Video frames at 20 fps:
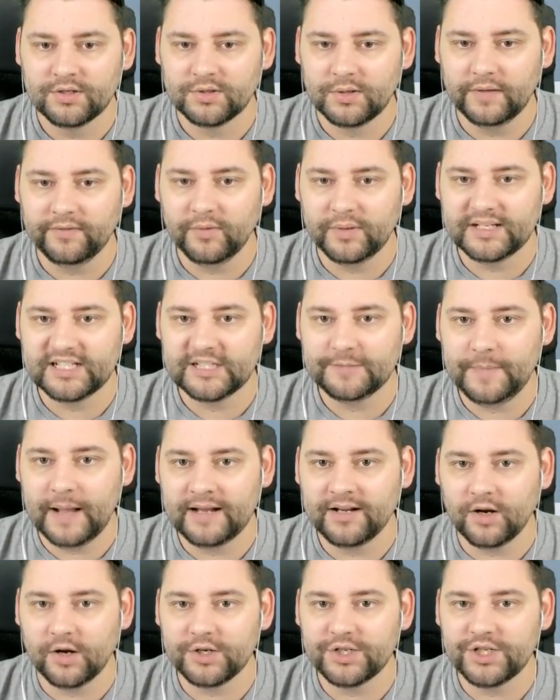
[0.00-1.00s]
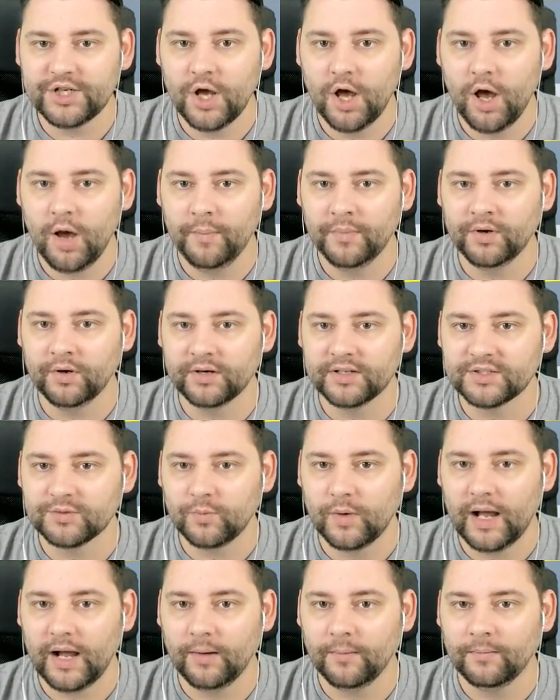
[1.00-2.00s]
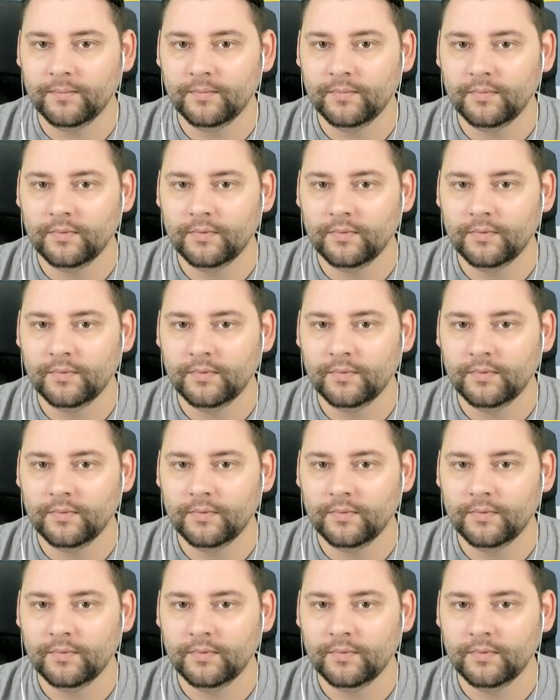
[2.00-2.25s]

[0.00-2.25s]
So we have to expand our terminal as well.